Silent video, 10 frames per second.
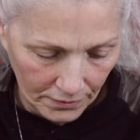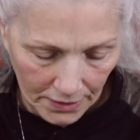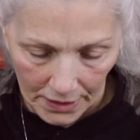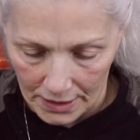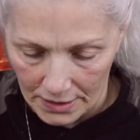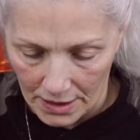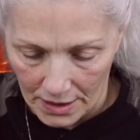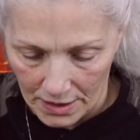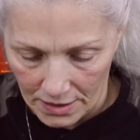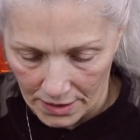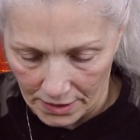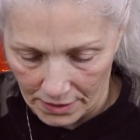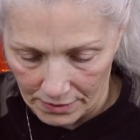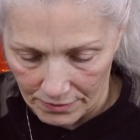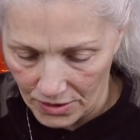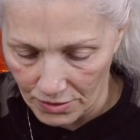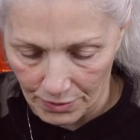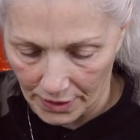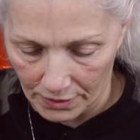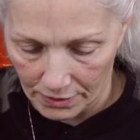Yes, and it's like just a
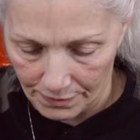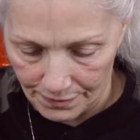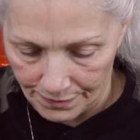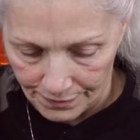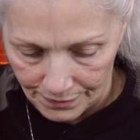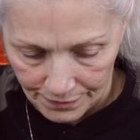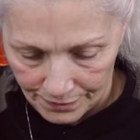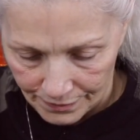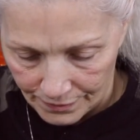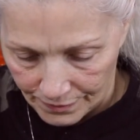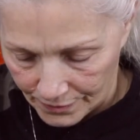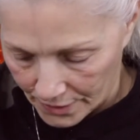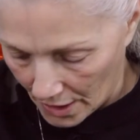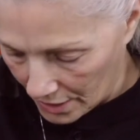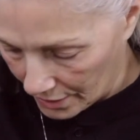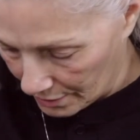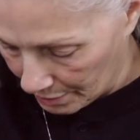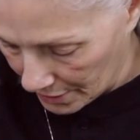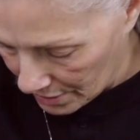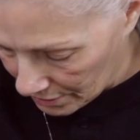regular eyeliner
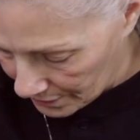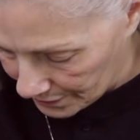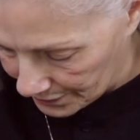pencil.